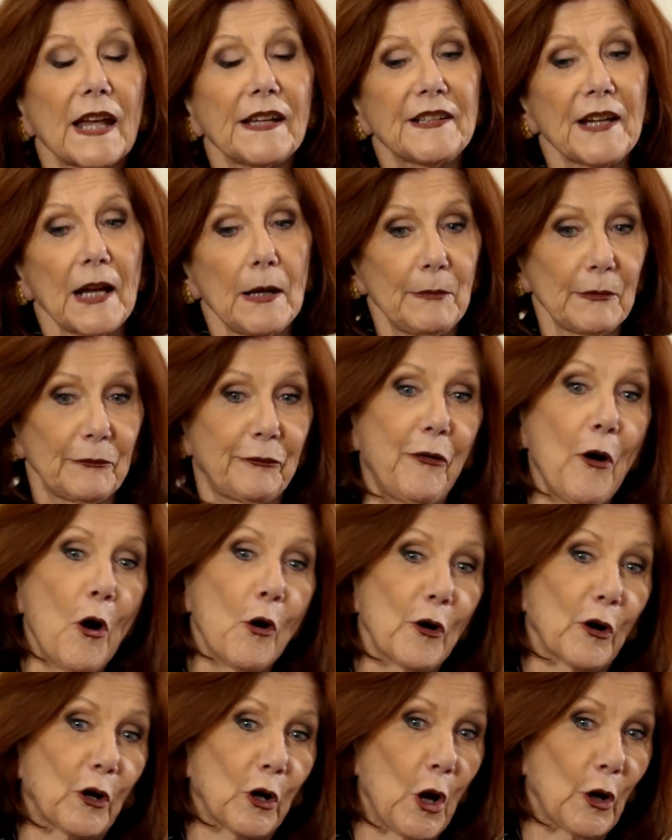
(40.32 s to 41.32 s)
Getting up at
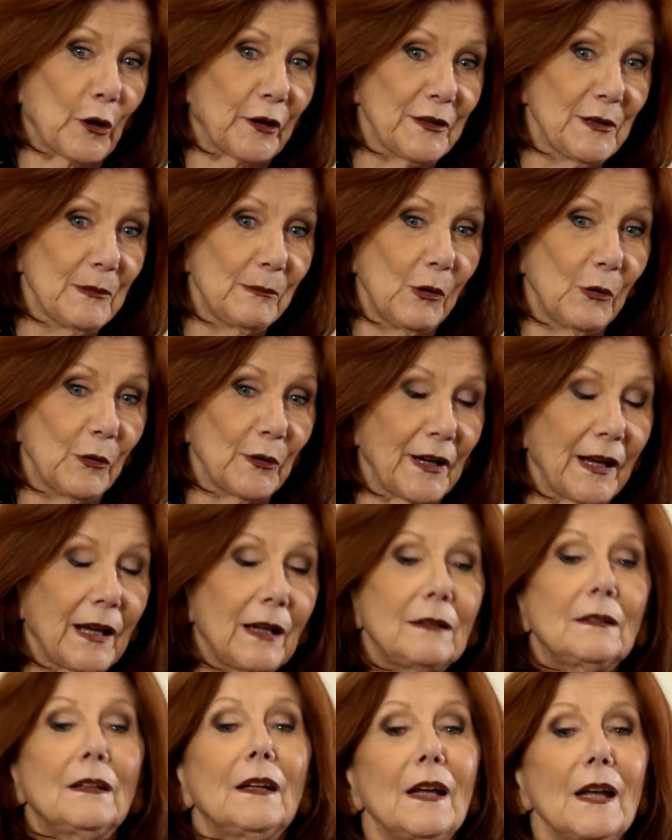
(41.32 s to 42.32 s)
4 o'clock in the morning,